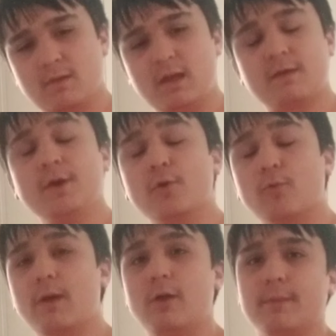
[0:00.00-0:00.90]
it's
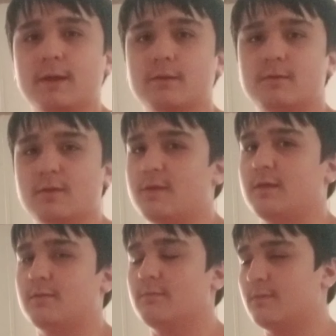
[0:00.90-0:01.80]
underwhelming to
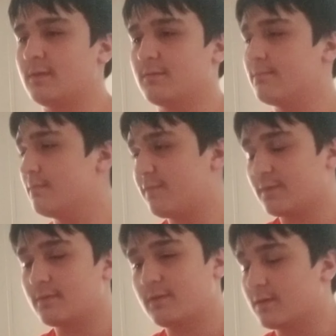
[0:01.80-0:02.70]
say
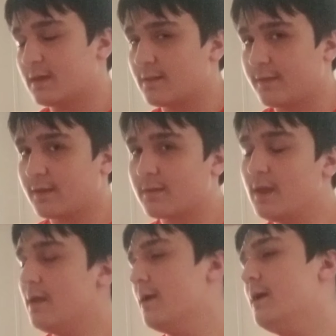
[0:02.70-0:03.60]
the least.
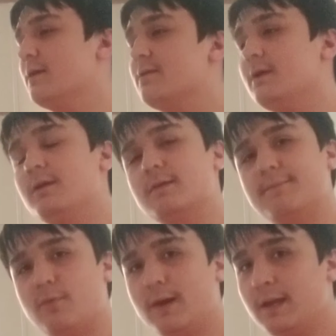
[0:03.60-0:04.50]
It's not
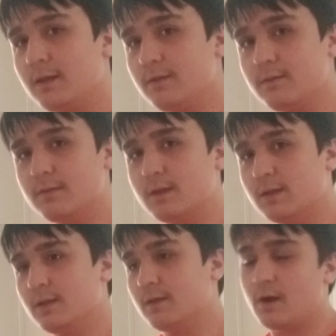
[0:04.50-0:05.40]
disappointing,
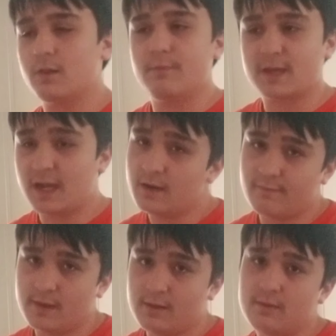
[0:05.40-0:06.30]
although it kind of
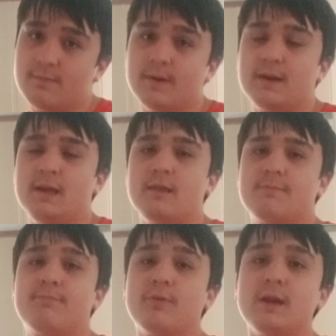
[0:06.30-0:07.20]
is, but it is
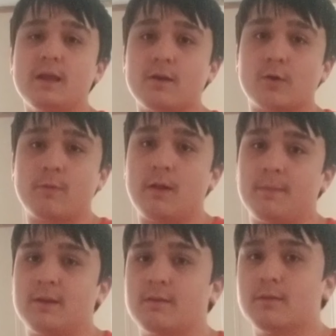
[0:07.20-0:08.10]
pretty
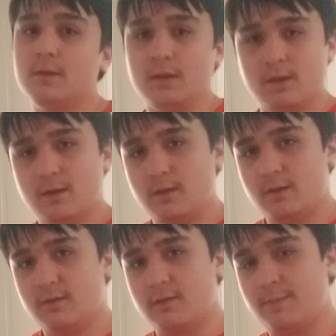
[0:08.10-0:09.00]
underwhelming.
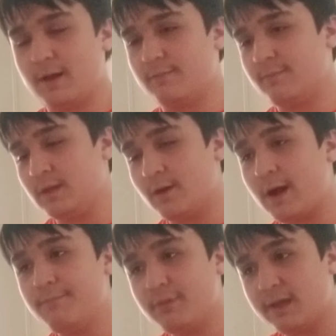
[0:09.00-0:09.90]

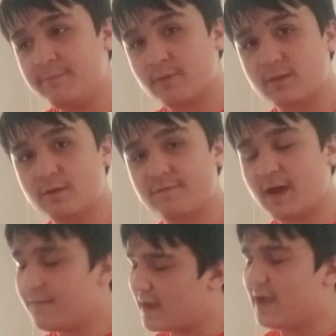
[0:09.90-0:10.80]
I played Persona
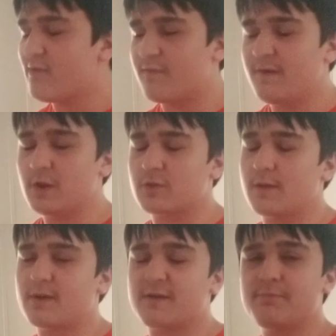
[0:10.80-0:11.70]
5. I haven't finished
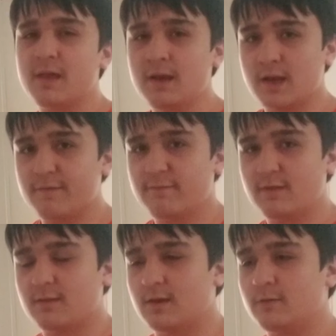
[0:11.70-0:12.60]
it, but I played enough of
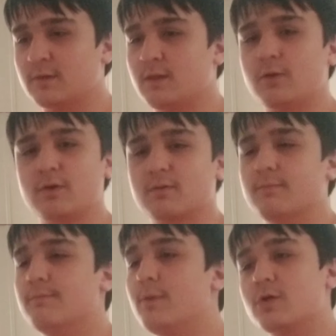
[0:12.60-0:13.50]
it to know that there is
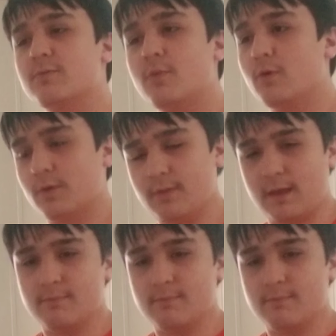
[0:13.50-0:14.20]
much more